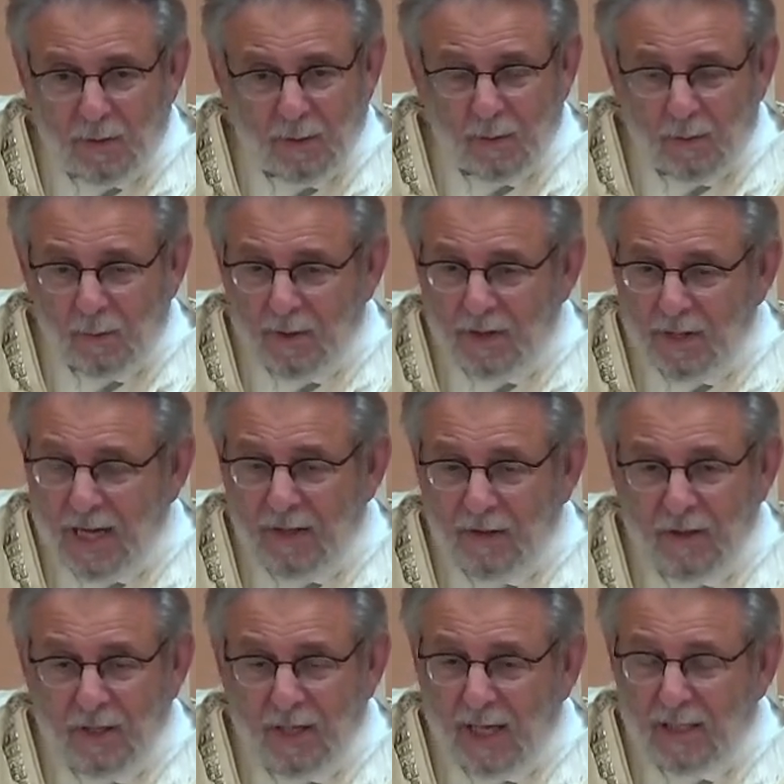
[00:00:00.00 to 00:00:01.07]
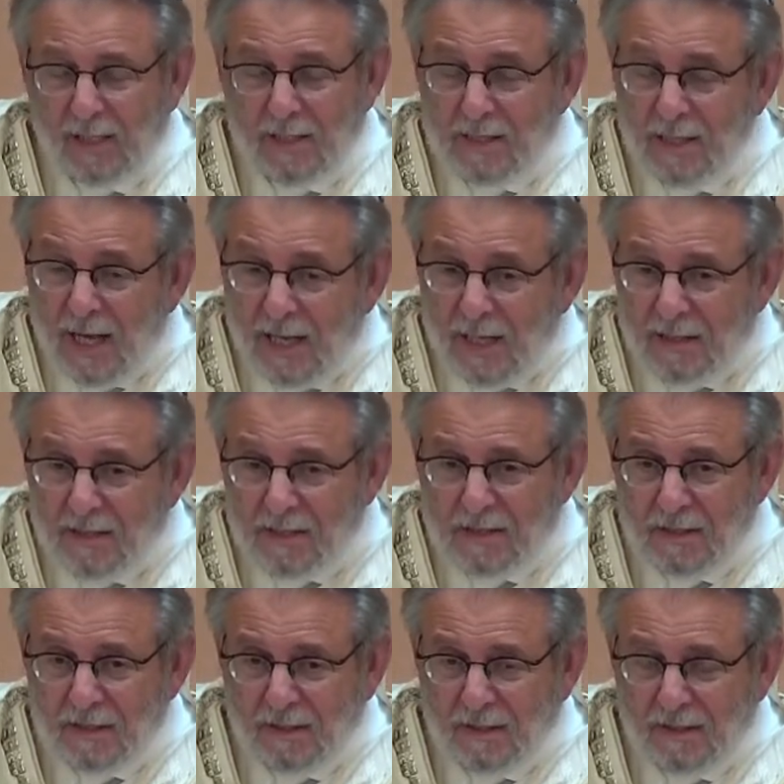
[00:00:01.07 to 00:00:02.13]
Without the United
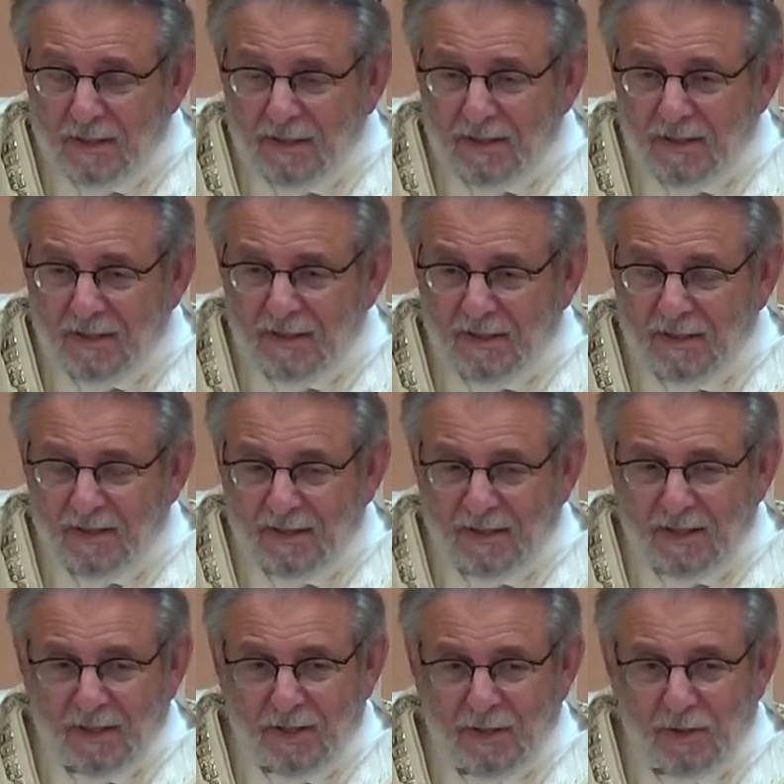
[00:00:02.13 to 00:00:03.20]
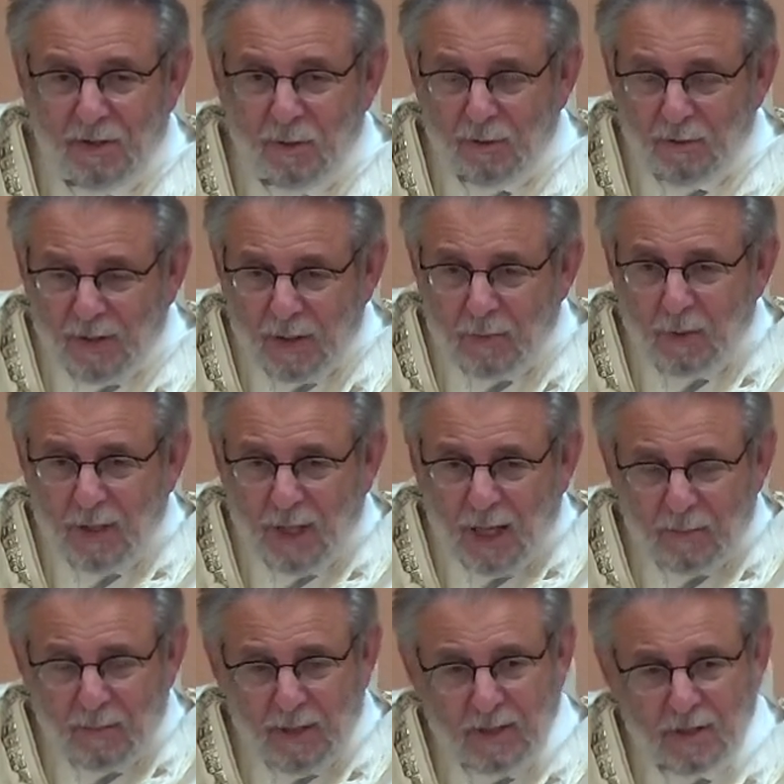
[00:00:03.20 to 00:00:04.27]
States, Ukraine would
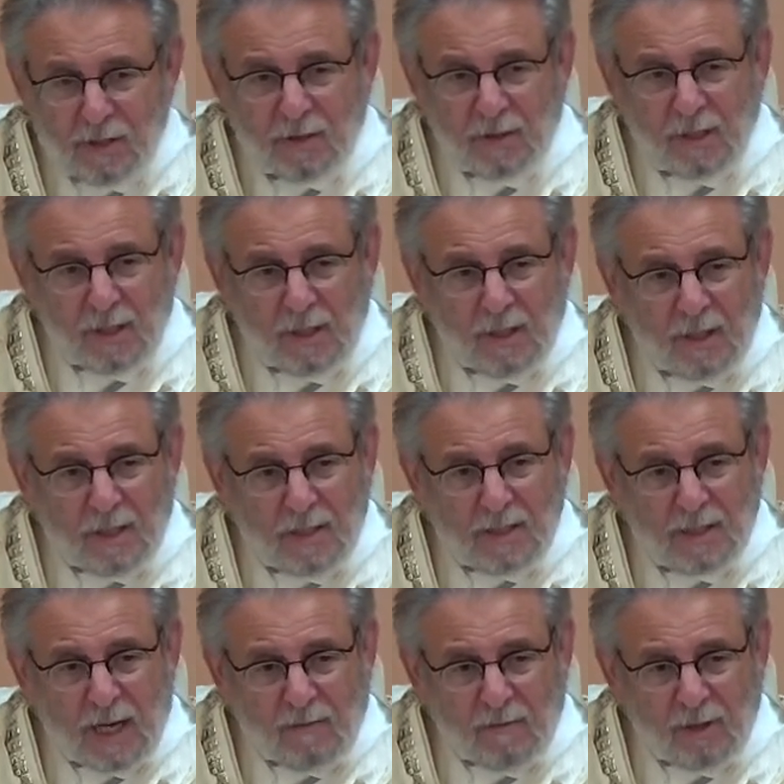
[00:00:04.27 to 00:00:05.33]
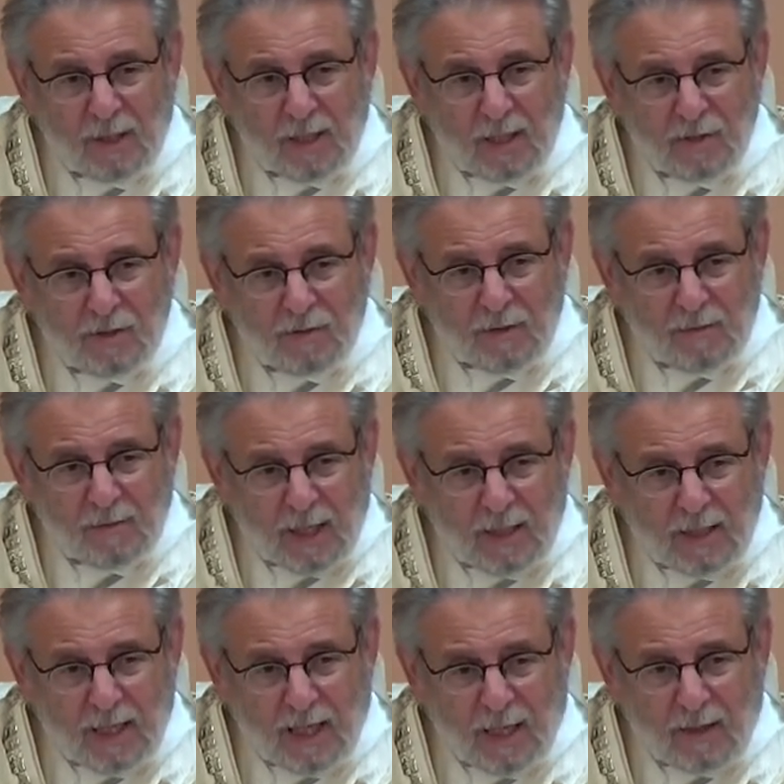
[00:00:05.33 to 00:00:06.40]
not be a sovereign country right
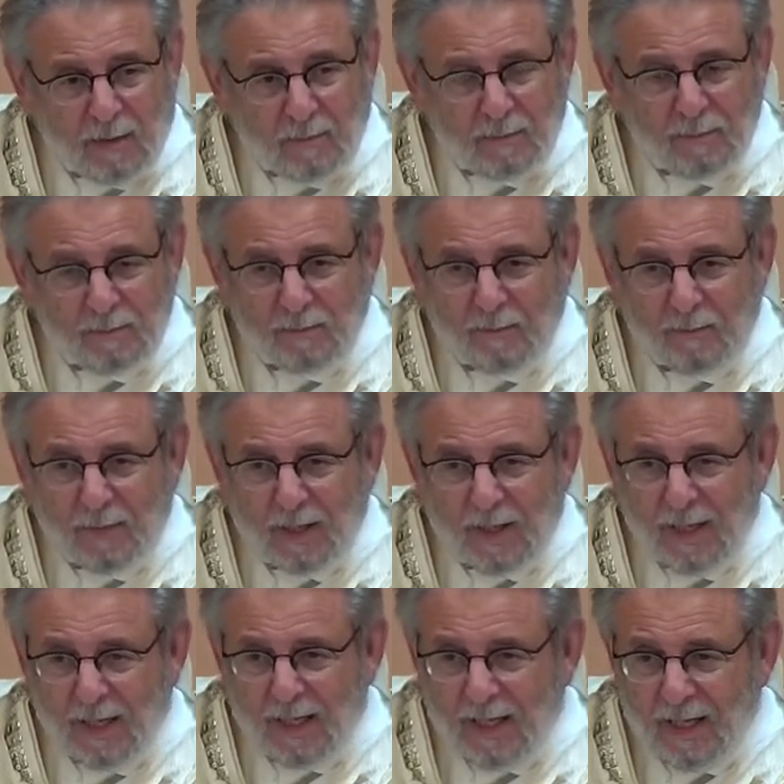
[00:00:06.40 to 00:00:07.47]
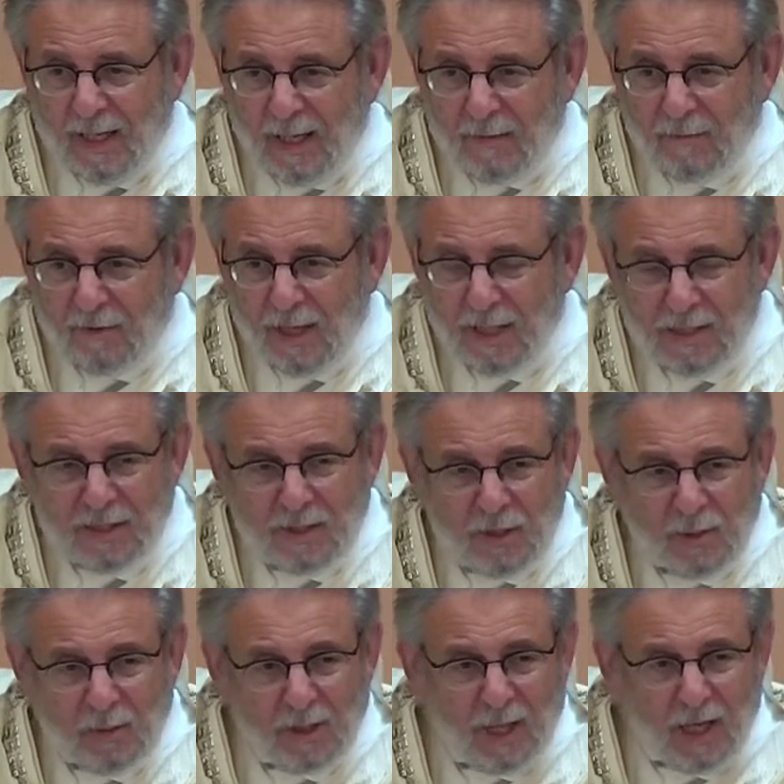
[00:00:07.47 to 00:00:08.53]
now. And friends,
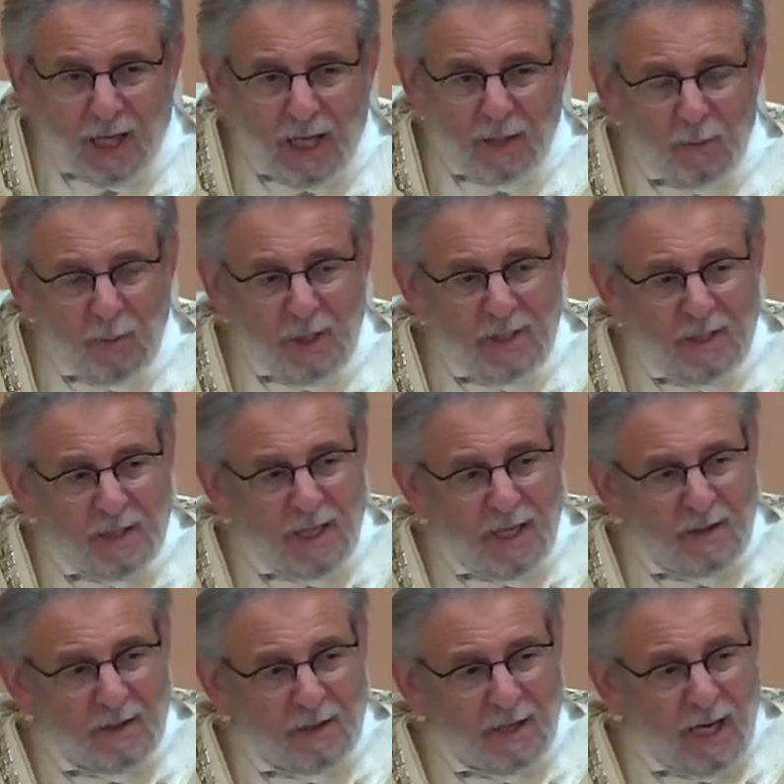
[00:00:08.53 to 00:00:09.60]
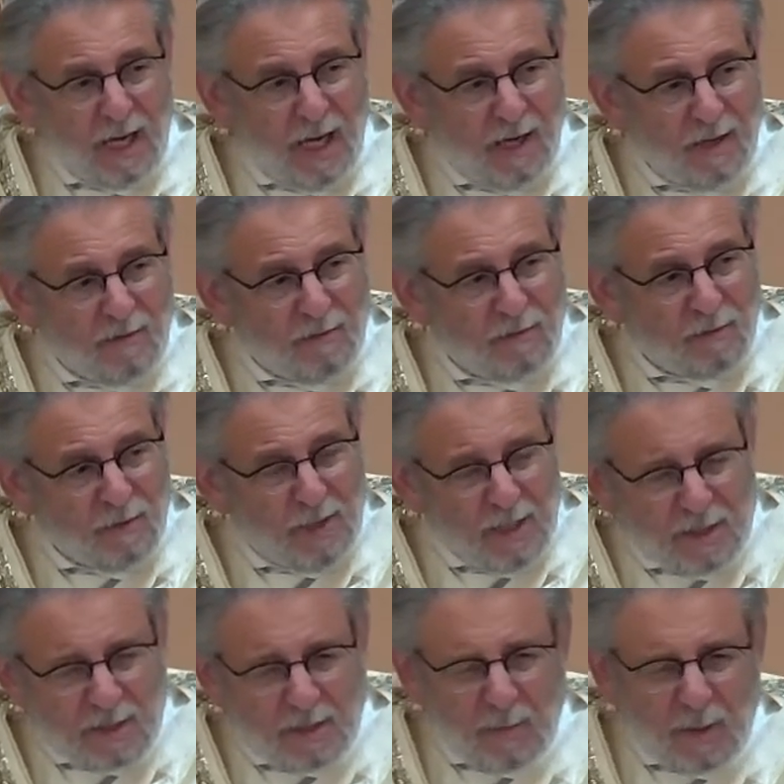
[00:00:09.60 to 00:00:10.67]
you and I, we together have
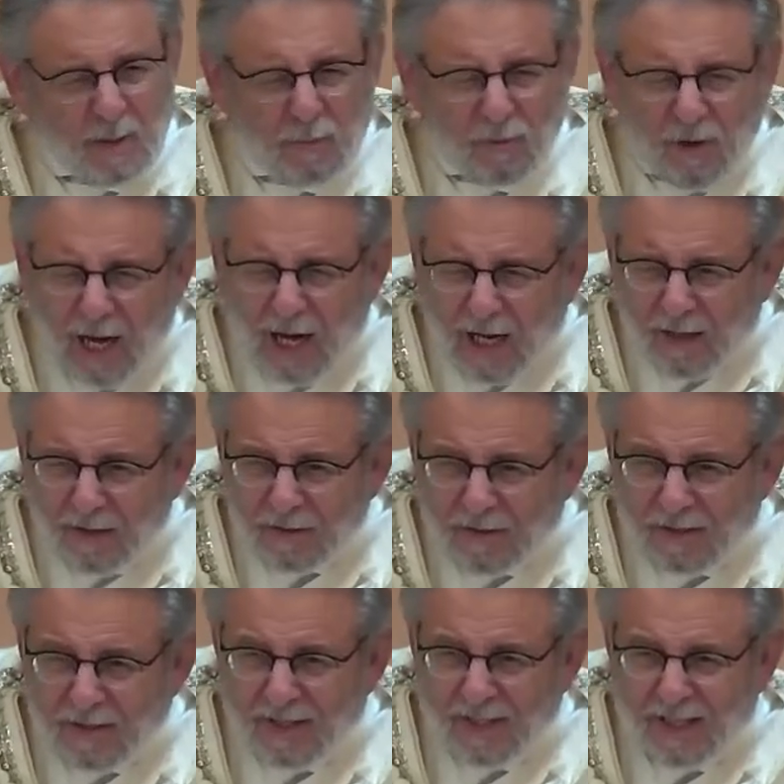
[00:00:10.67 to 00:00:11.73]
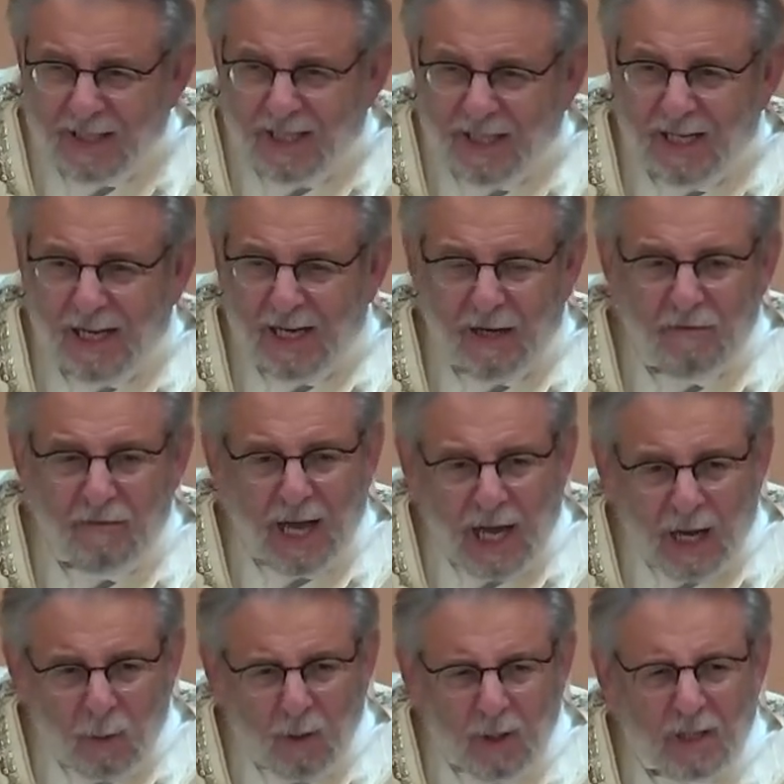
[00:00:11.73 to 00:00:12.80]
reason to be proud of
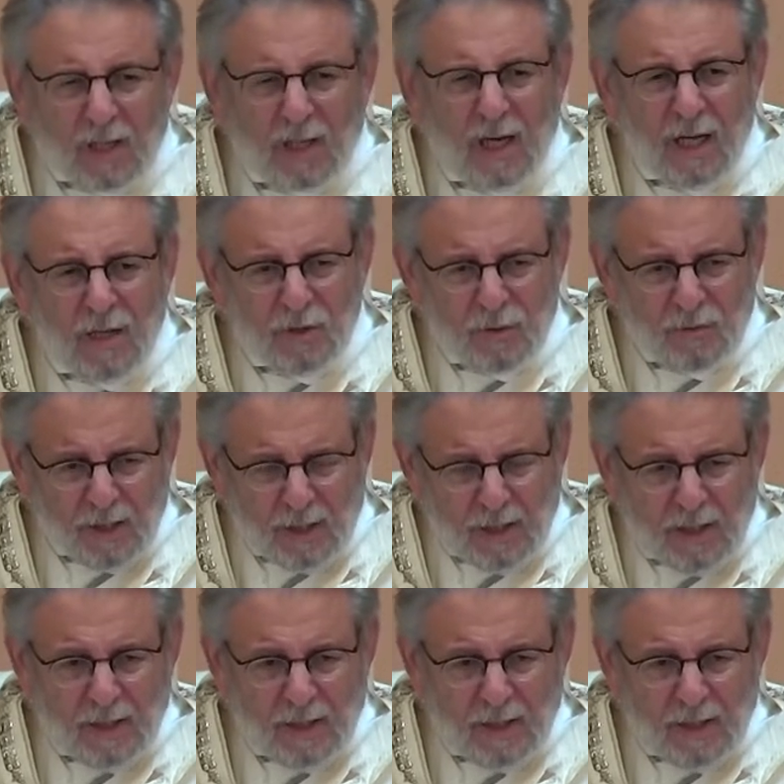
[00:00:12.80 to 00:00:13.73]
our country.